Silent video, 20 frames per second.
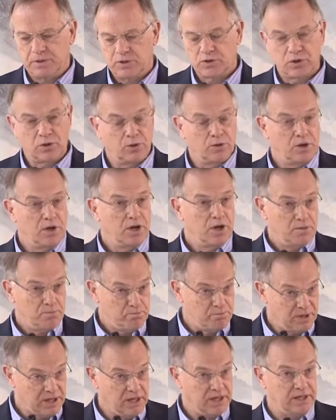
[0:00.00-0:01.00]
So,
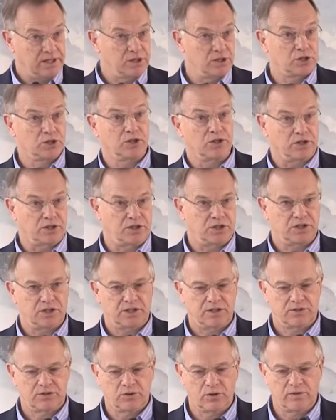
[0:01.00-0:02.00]
building the church
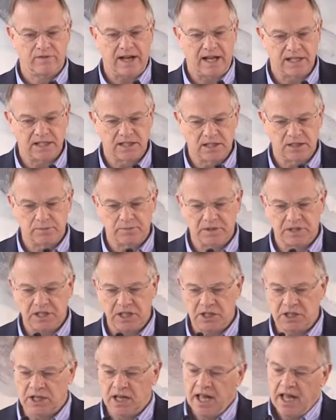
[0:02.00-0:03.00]
through evangelism and
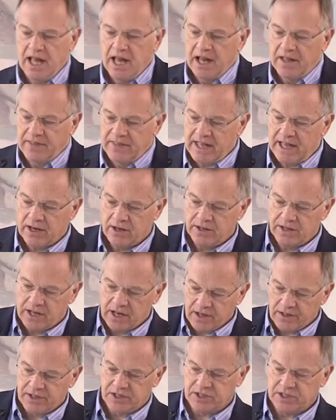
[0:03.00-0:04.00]
teaching. And then on
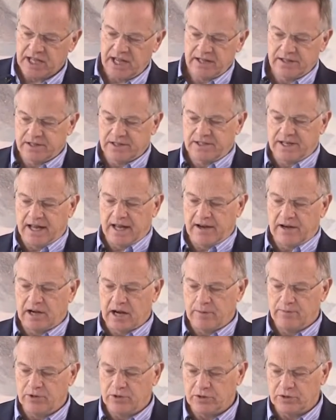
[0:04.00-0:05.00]
the other side of the
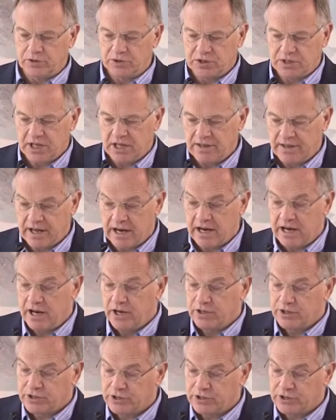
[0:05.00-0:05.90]
diagram, you can see there